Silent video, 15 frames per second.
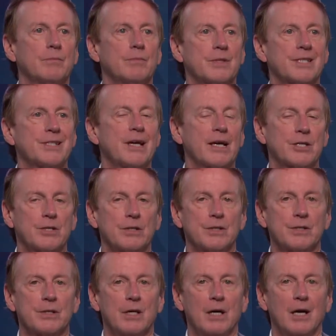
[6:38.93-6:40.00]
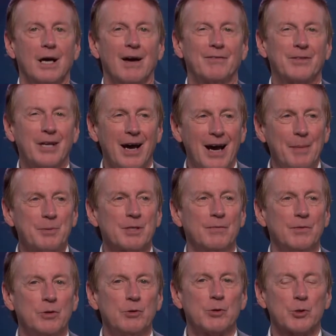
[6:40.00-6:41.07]
sections of types
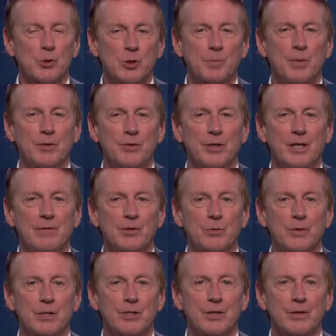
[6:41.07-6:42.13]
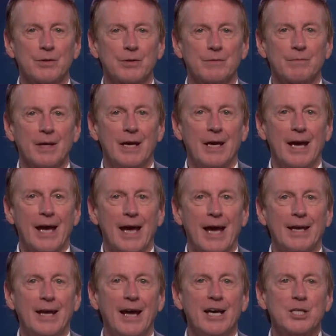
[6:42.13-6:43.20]
of nutrients we're supposed to give to each other.
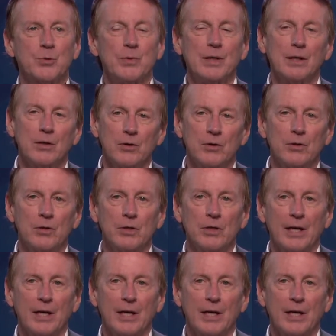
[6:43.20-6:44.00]
And as we learn